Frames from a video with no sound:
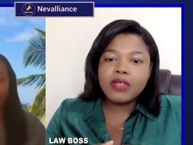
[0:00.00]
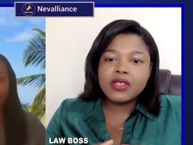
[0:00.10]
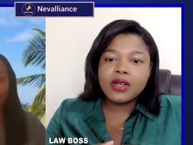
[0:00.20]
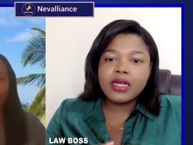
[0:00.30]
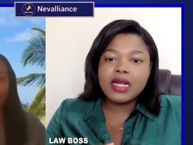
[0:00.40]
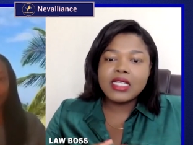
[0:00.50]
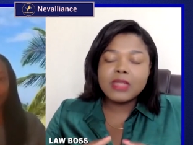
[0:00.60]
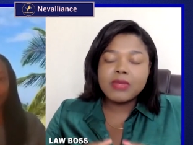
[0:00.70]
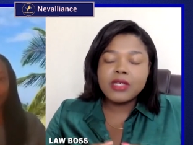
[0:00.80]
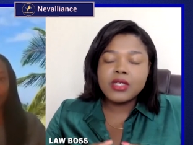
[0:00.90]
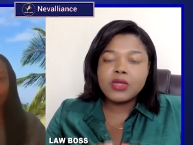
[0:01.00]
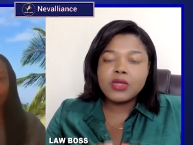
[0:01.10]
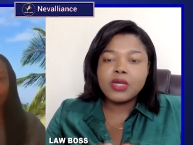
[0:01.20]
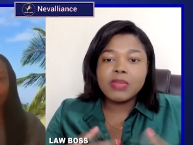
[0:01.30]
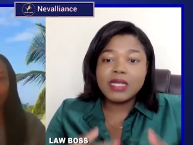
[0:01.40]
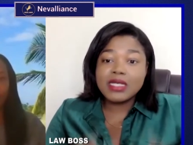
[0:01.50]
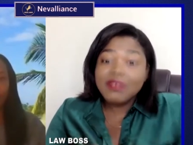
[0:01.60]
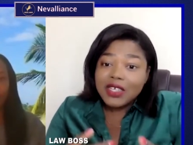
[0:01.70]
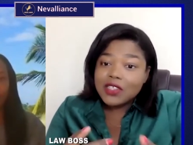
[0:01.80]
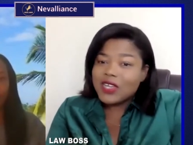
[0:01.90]
of attorney that speaks to a
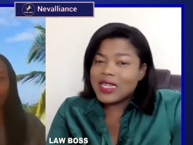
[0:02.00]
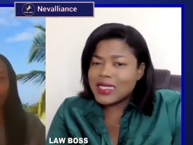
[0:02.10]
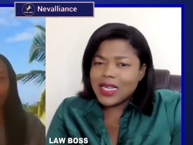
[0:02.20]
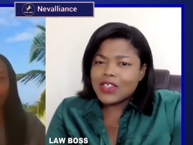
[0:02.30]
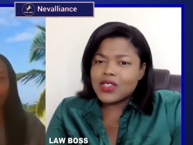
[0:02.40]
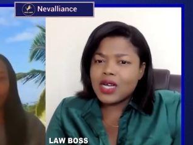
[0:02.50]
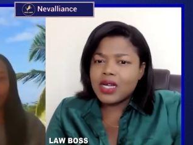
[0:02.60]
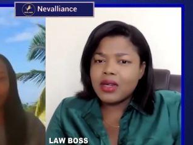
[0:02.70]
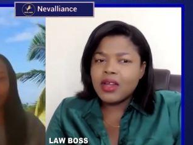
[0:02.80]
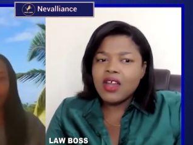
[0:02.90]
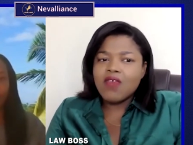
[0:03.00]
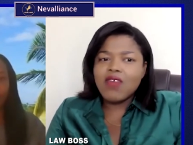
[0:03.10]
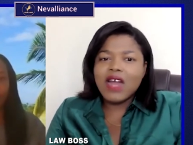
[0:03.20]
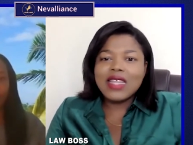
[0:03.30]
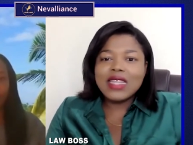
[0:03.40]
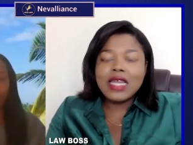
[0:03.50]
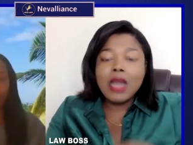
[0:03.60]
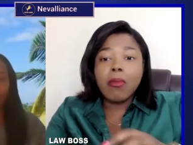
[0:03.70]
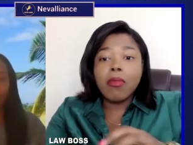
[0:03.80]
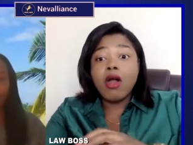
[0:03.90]
specific transaction rather than
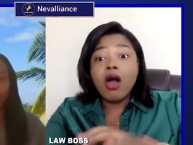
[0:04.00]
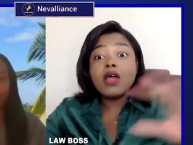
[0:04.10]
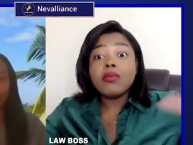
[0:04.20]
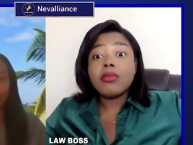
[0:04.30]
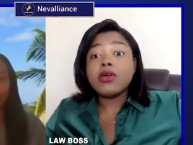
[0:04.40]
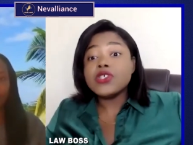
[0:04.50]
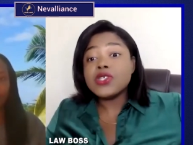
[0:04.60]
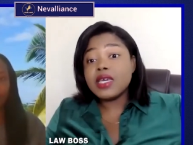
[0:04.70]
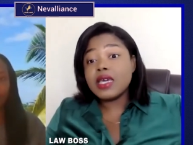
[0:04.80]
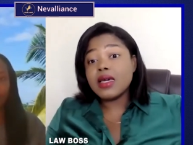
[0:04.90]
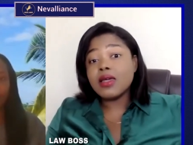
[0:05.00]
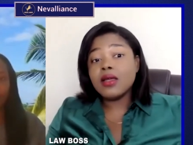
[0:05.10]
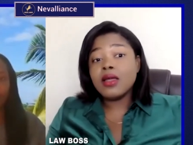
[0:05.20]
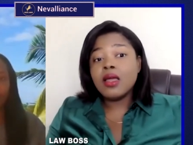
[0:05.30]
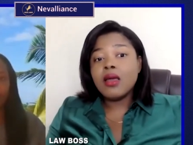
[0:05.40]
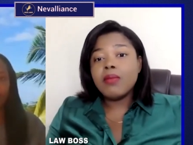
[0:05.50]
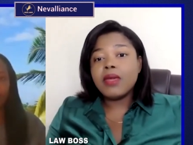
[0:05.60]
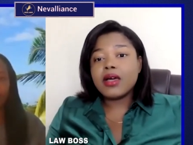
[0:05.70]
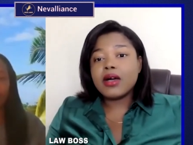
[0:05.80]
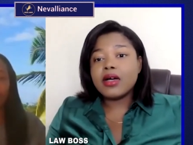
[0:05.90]
a broad brush thing,
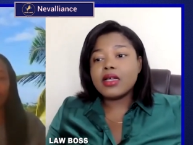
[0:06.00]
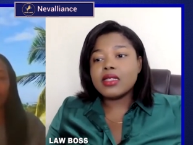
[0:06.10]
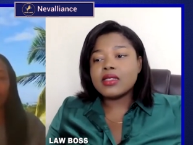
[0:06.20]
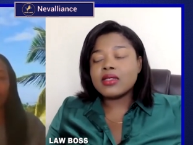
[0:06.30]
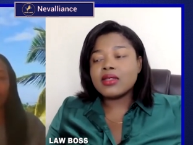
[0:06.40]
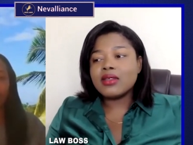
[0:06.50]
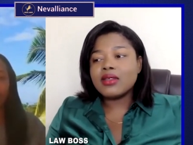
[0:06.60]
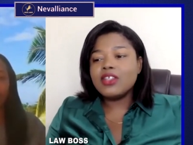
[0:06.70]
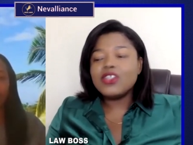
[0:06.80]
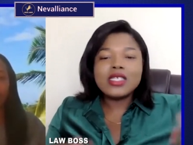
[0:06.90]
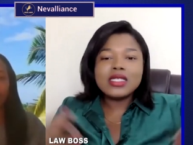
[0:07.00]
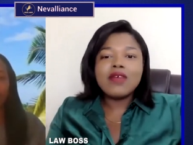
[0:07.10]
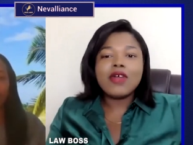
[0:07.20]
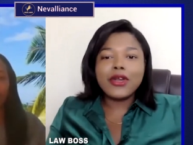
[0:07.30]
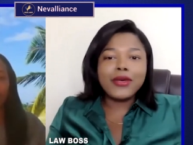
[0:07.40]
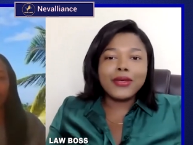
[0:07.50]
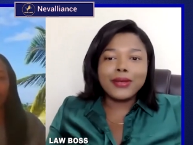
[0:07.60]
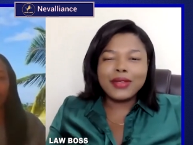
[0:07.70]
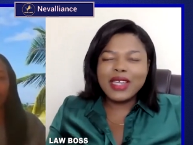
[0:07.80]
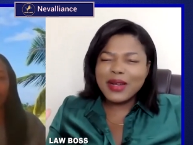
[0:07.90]
because you just never
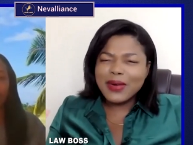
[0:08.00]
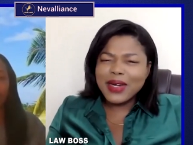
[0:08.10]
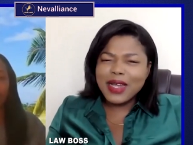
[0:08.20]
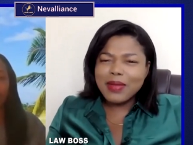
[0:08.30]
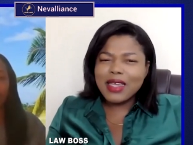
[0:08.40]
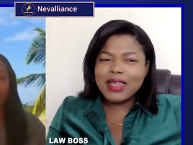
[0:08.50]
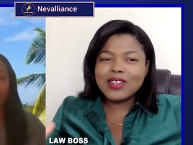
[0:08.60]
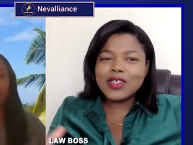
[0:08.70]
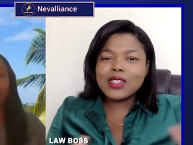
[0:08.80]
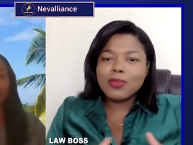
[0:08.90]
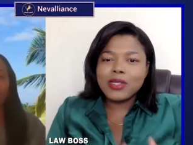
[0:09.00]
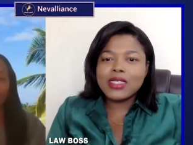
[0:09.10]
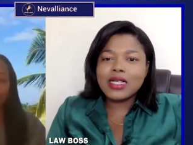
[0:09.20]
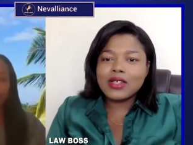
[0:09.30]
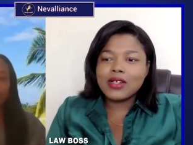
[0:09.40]
know. You know what I mean? Just to protect